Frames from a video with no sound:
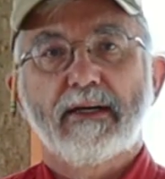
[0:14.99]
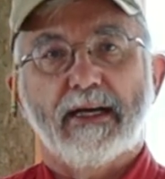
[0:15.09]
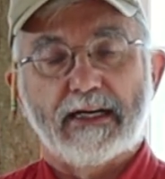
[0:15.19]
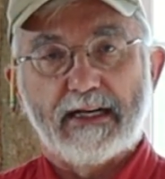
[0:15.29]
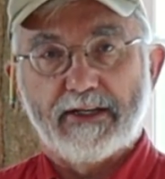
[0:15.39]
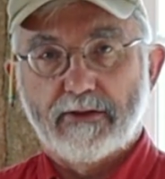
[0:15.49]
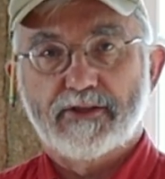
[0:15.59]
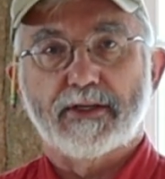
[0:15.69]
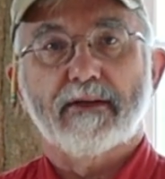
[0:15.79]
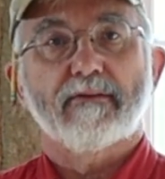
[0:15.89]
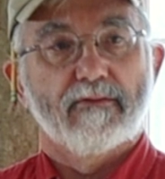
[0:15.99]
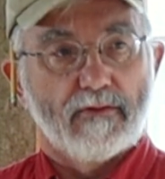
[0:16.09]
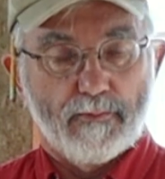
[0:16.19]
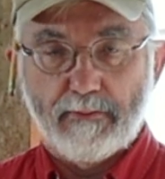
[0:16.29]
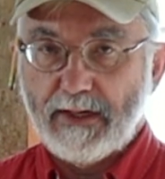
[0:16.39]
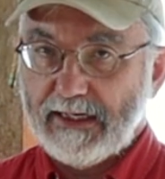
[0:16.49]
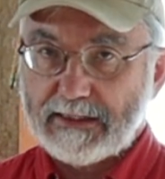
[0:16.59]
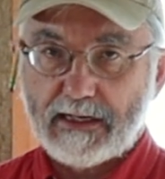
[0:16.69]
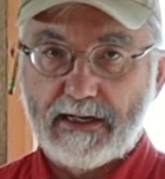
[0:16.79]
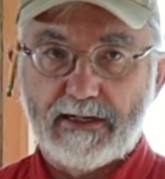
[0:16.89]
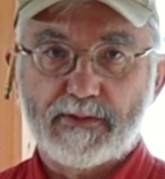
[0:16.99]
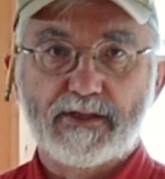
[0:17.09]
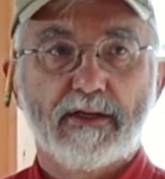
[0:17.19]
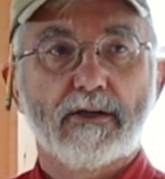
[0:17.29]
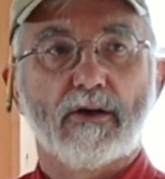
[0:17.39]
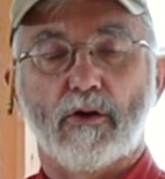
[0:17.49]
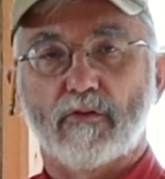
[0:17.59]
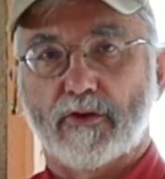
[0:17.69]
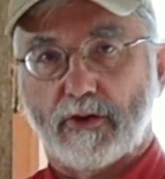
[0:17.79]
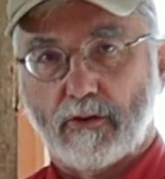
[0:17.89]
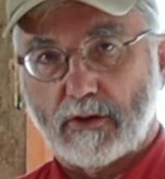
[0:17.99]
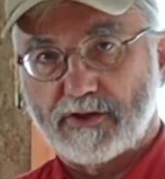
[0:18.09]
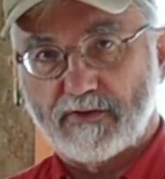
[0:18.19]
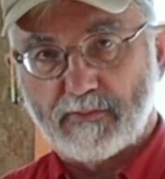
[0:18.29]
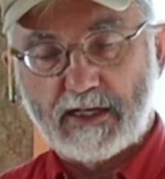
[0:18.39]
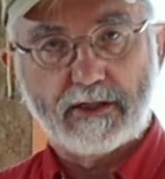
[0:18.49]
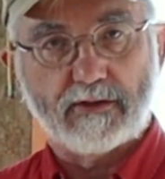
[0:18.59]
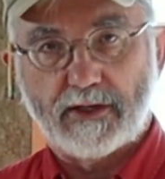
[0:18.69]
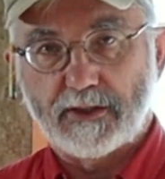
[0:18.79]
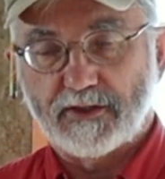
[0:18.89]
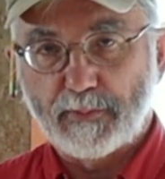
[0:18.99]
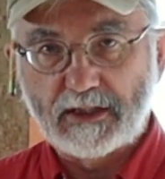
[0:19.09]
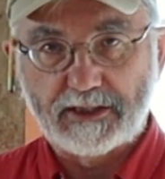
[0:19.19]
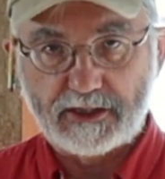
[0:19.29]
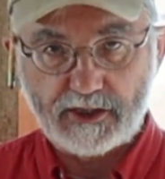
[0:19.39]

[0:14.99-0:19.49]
and I used it many times over the course of my career in the building